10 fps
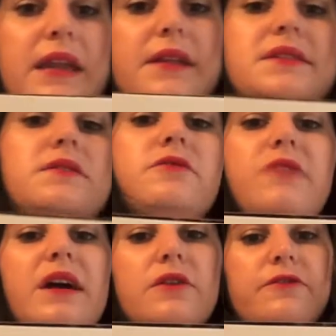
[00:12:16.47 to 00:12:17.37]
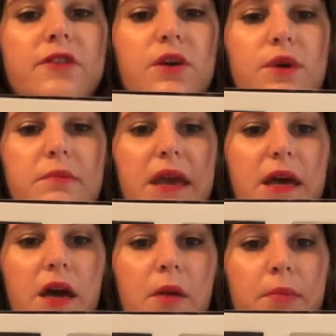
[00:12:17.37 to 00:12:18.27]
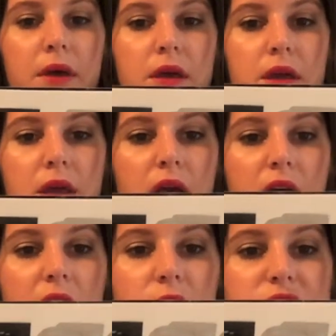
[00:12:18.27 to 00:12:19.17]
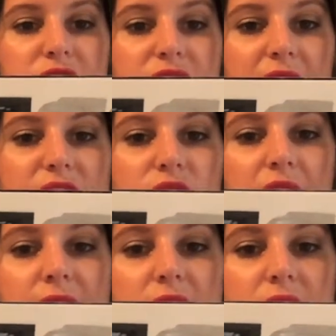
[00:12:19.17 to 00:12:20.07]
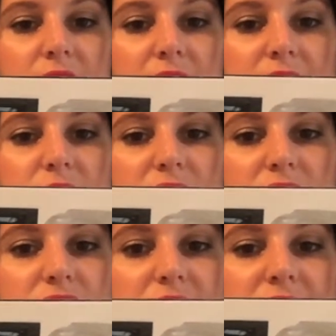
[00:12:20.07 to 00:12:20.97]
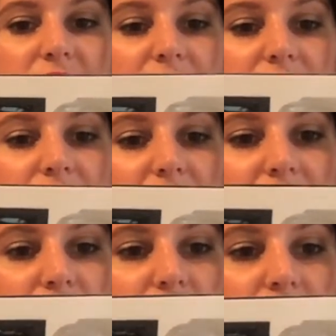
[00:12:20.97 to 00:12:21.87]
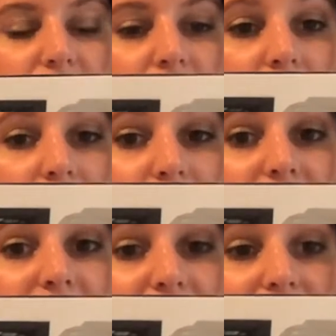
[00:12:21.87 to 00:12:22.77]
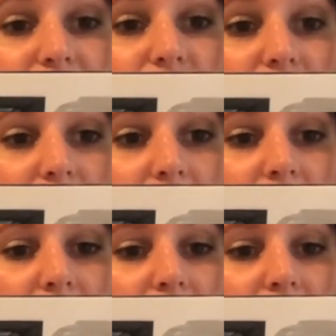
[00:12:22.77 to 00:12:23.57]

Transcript: And it's the Veil Fluid Makeup, which defies gravity and diminishes the signs of aging.